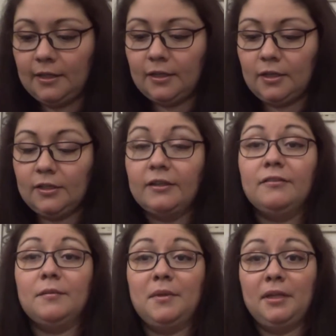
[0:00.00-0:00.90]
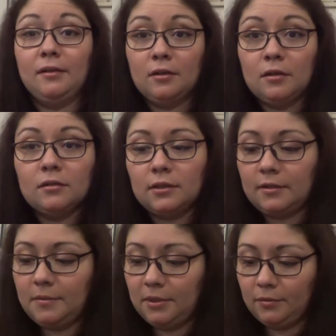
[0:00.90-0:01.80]
that color for me.
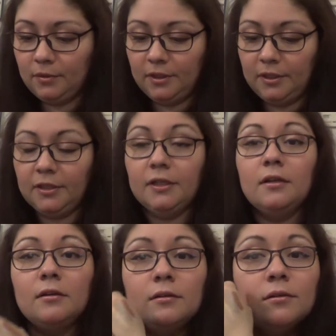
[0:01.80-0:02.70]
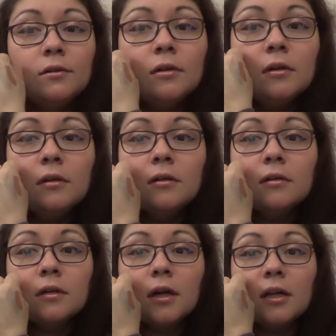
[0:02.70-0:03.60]
That'd be a really good
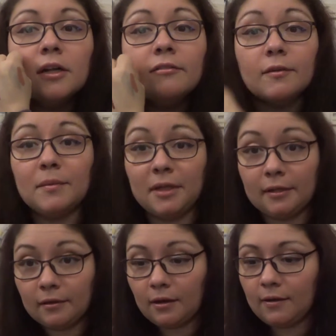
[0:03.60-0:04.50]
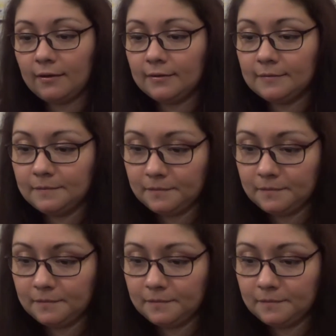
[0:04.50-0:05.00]
color for me. I'm